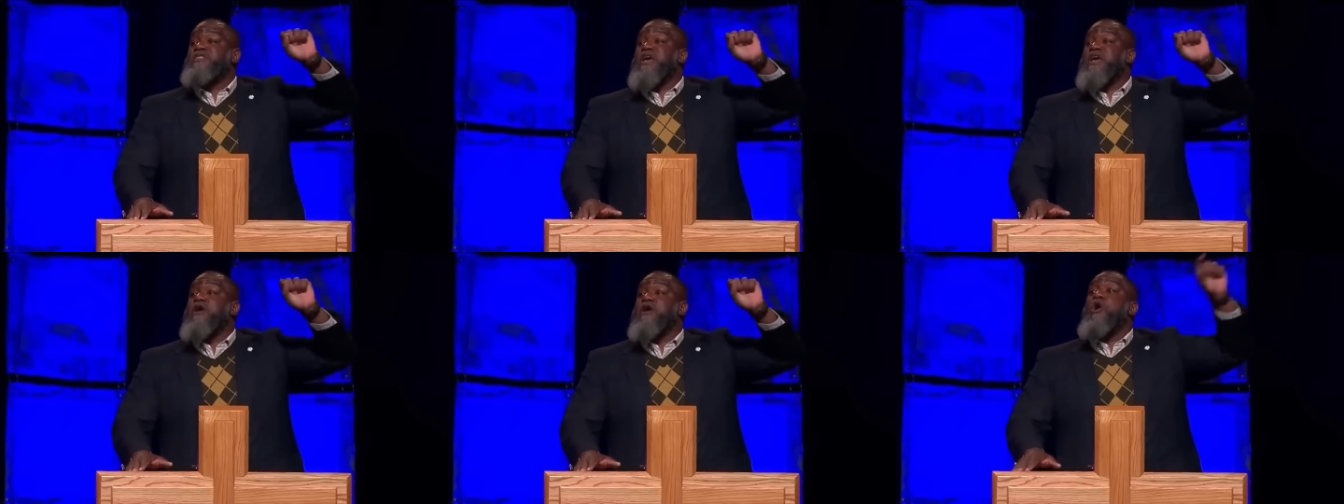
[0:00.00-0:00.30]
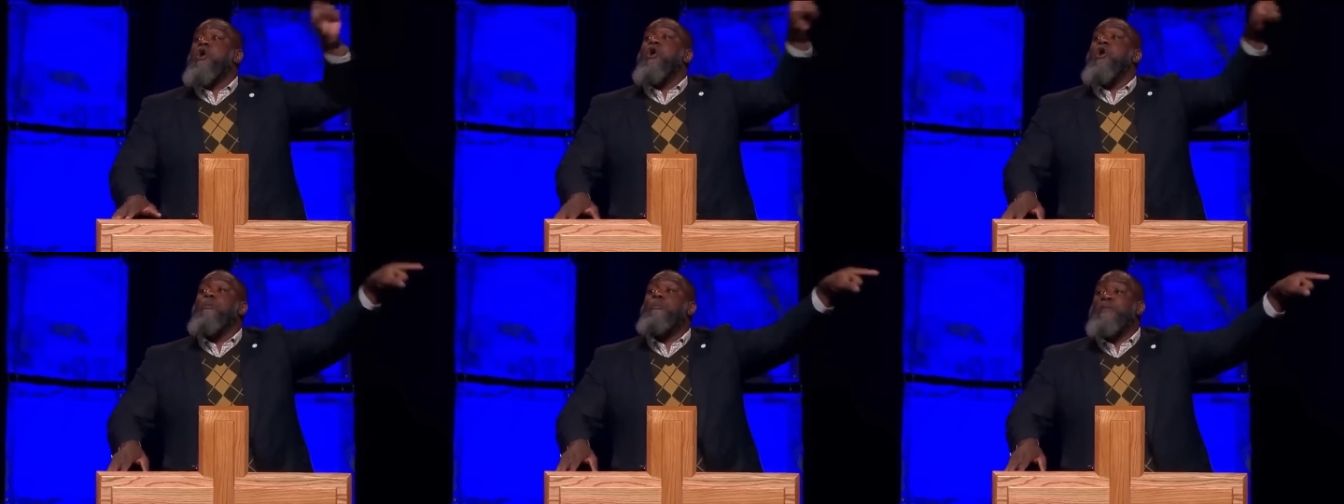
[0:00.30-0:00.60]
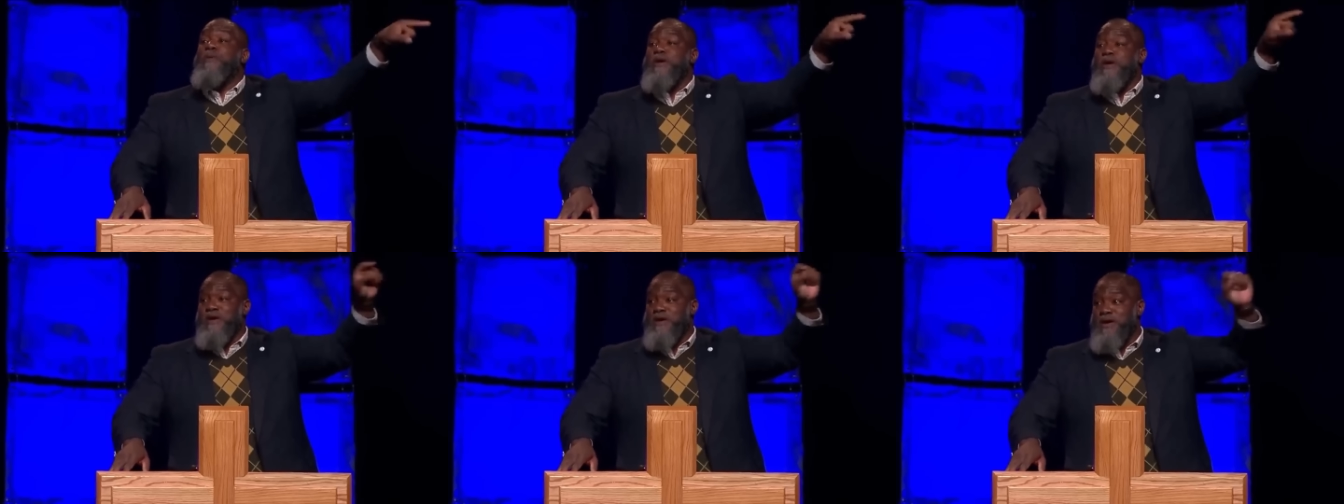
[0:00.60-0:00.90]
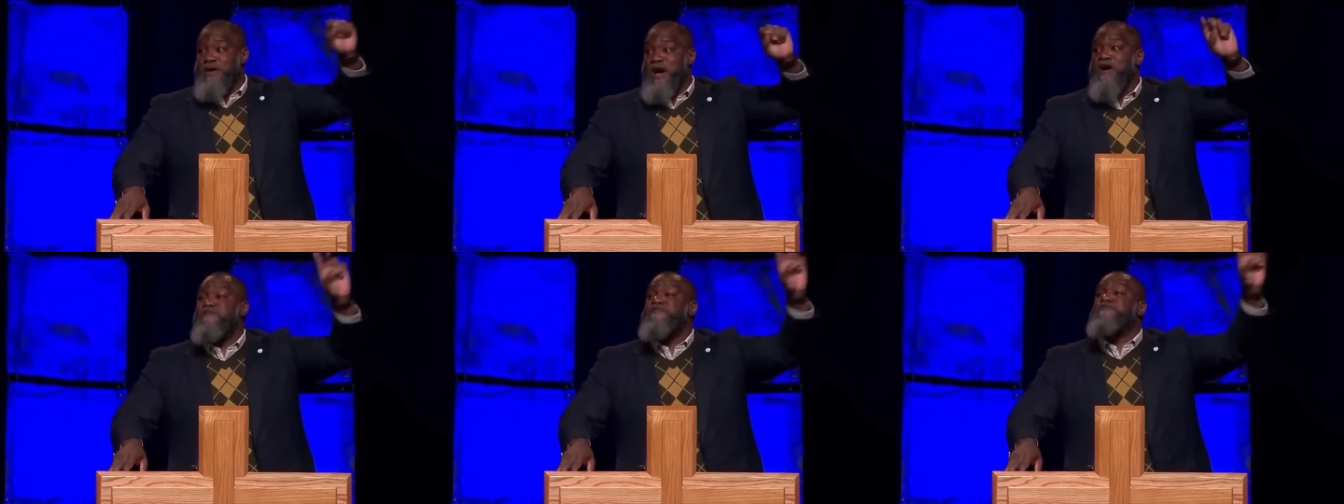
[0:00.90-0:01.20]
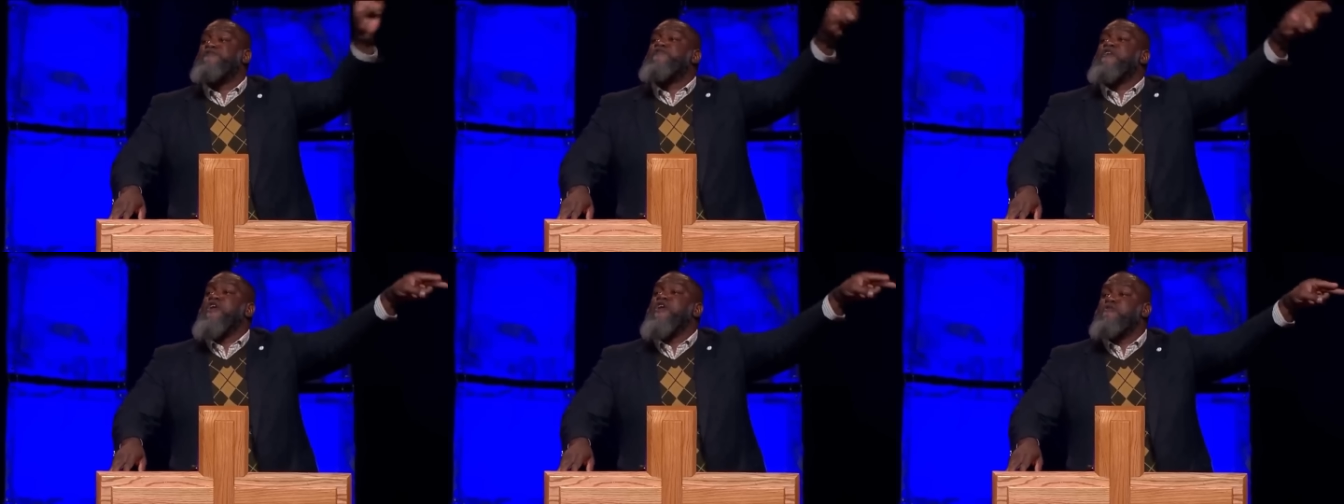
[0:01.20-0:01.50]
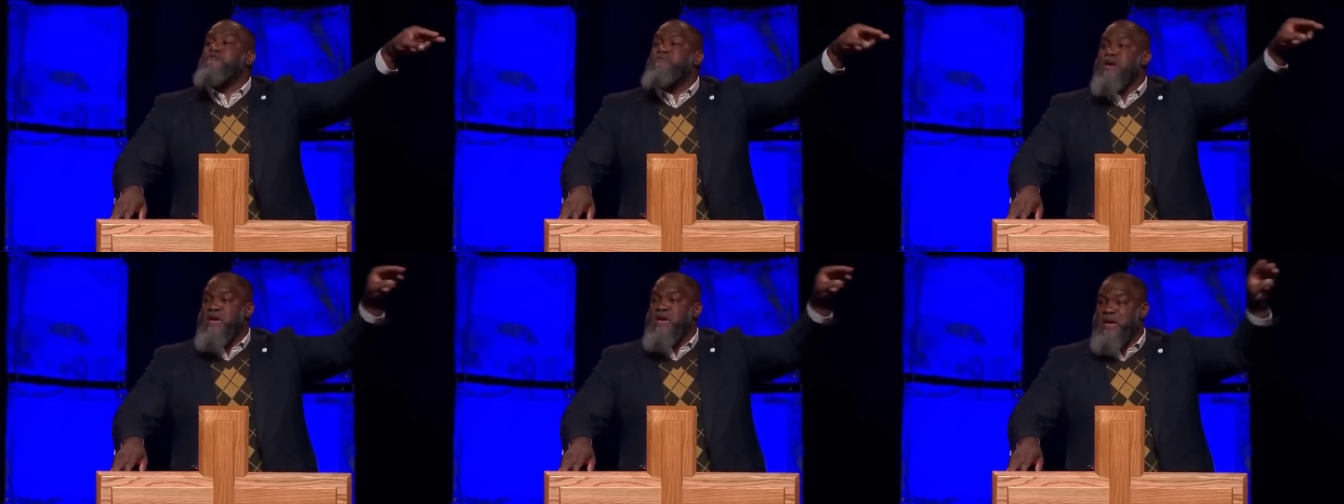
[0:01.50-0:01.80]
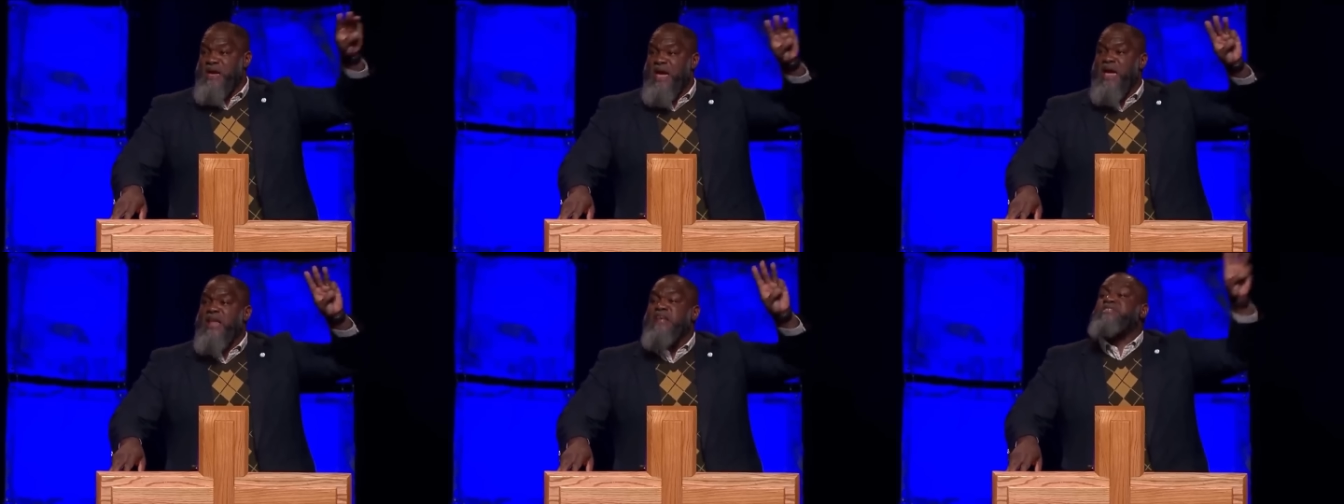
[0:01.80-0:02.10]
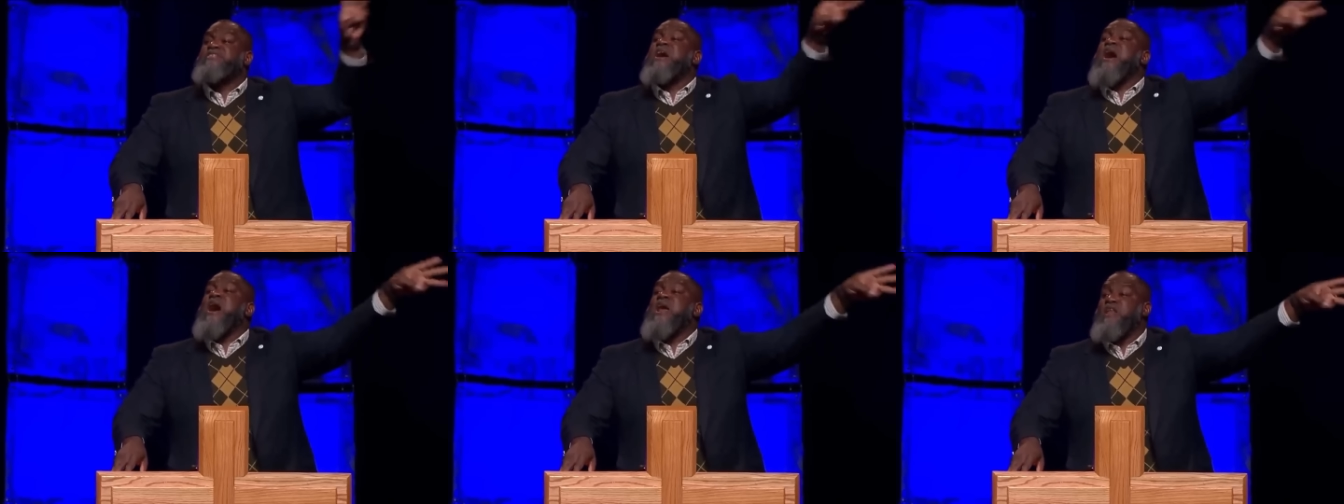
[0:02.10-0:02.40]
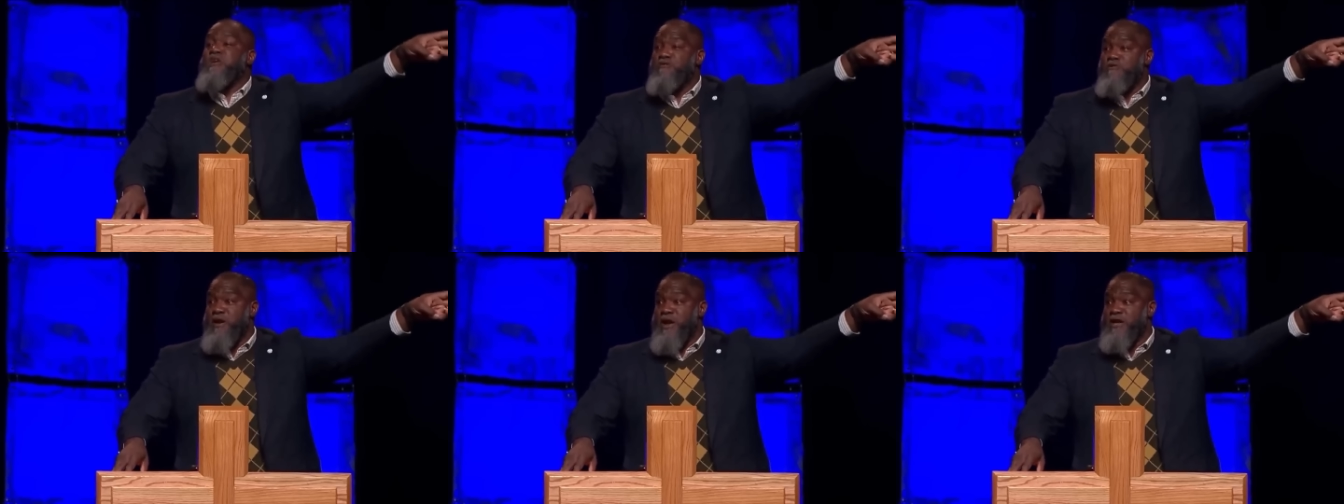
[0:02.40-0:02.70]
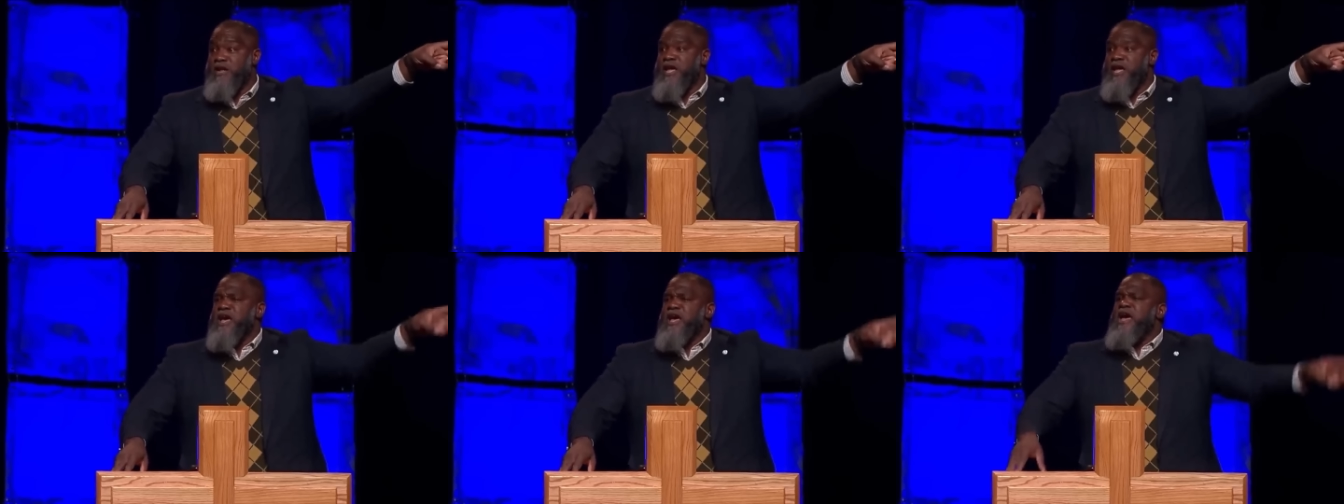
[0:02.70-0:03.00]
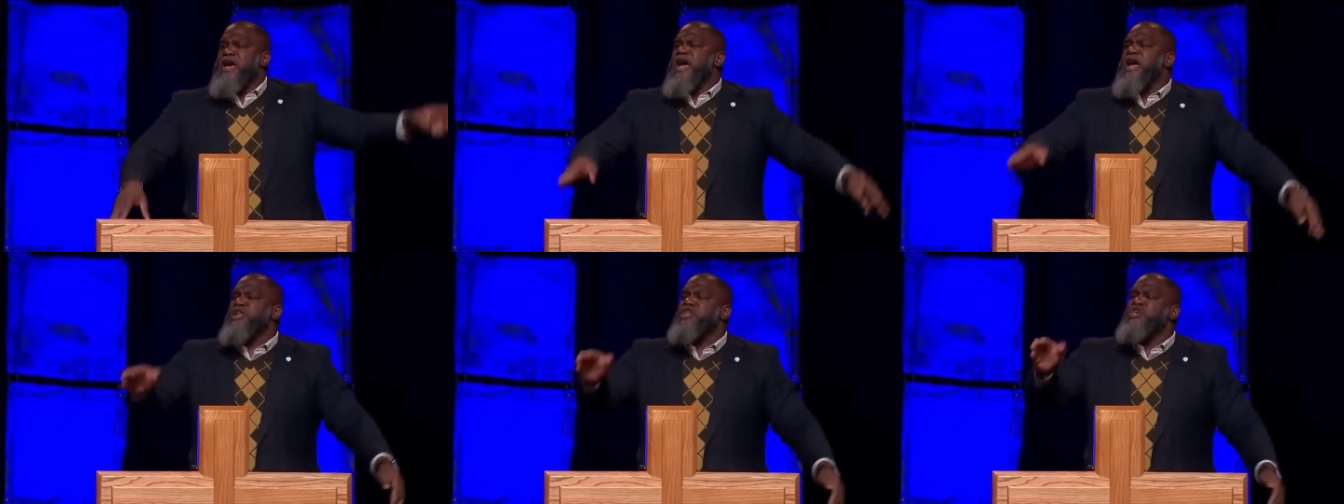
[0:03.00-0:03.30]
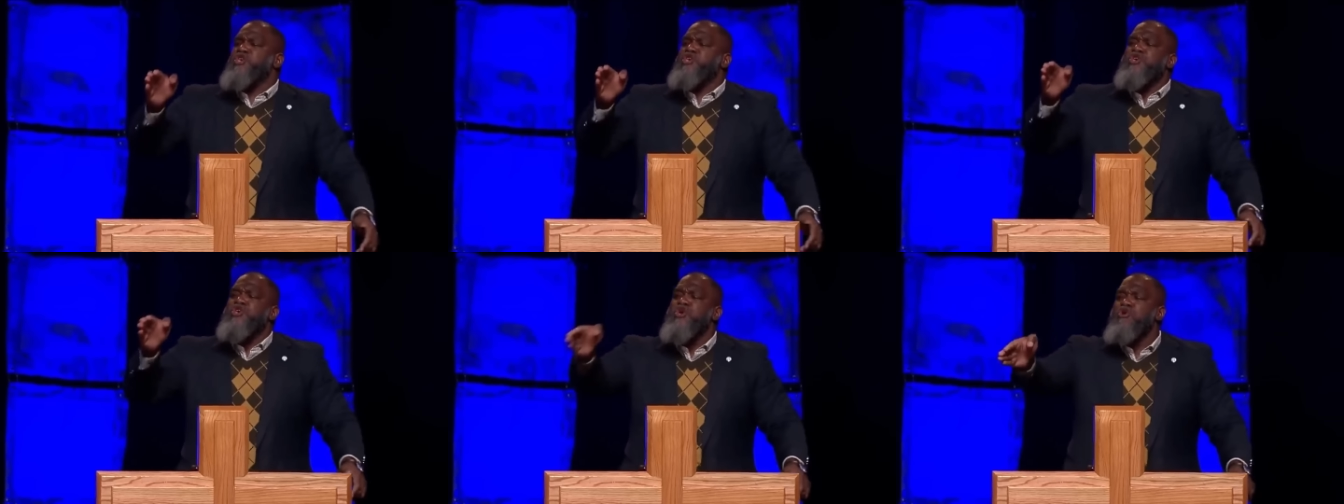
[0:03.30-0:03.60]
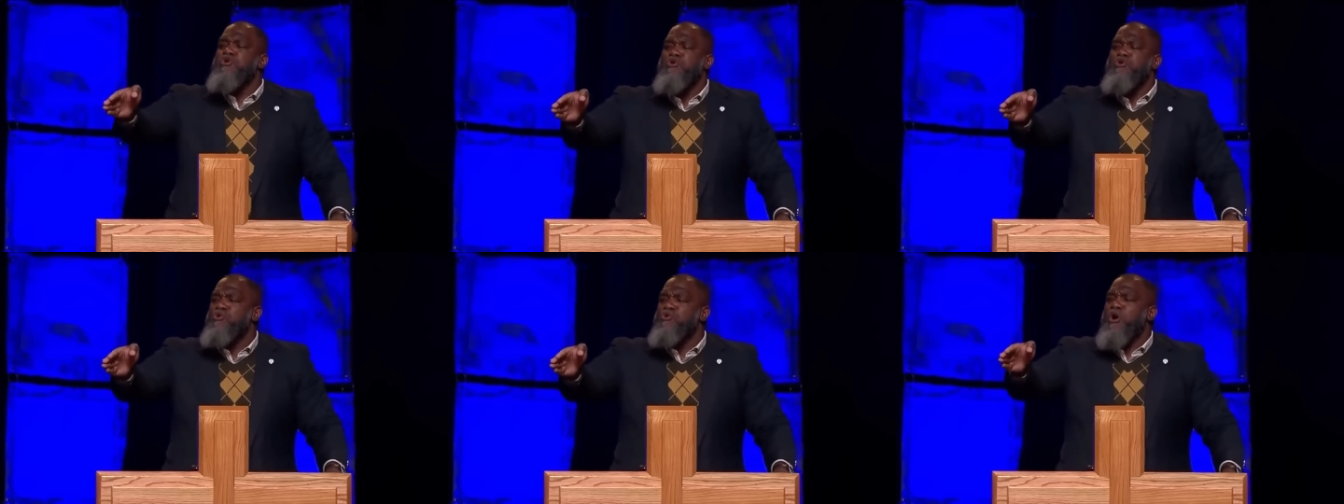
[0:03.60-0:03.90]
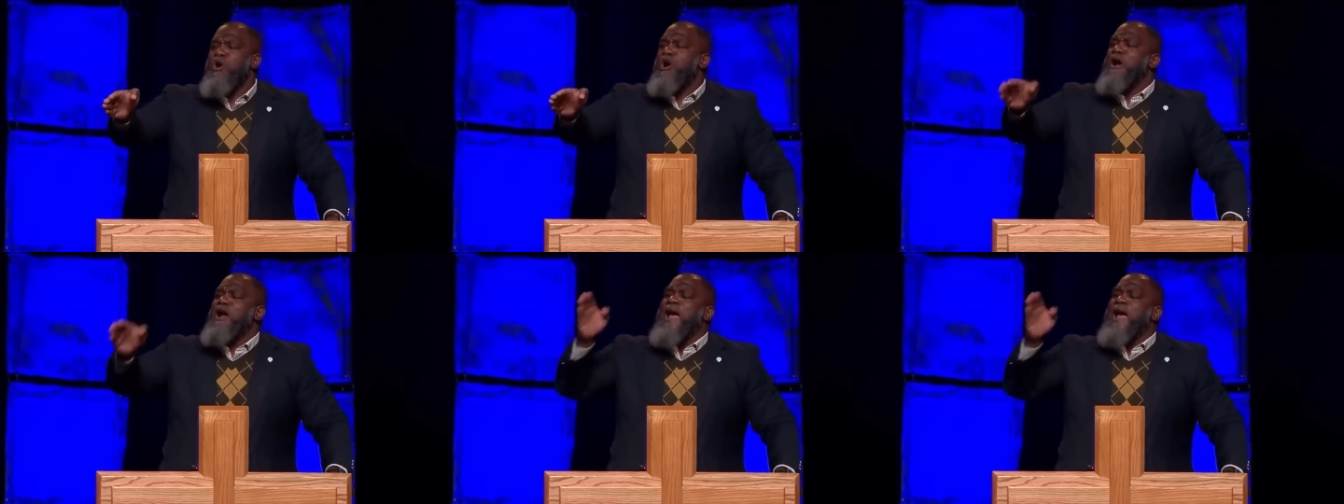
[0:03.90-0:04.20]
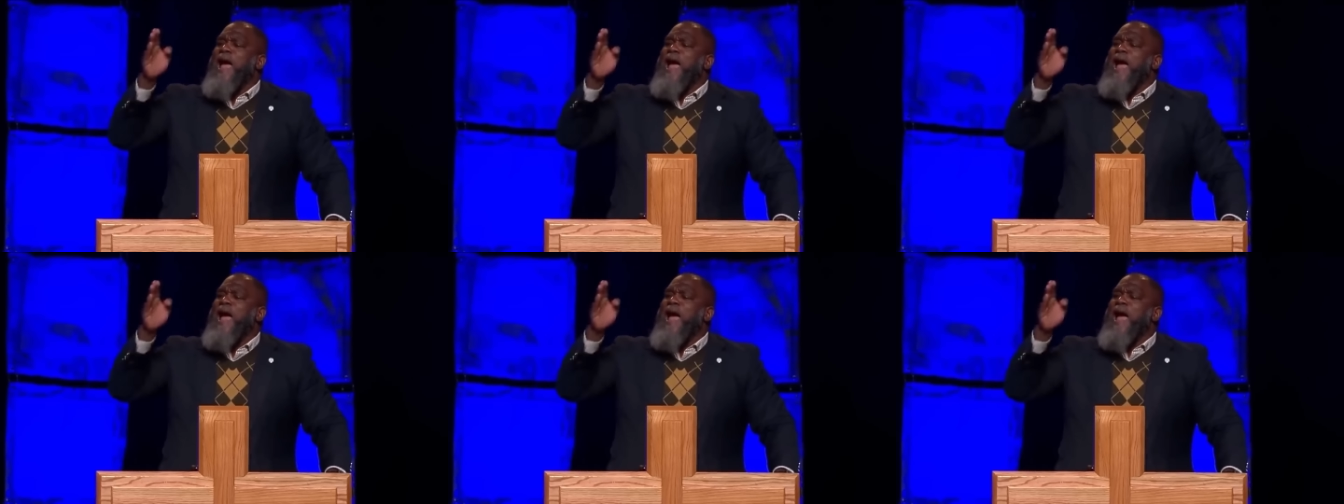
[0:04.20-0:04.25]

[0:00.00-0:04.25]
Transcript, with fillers: they're open, affirming, and tolerant. And you are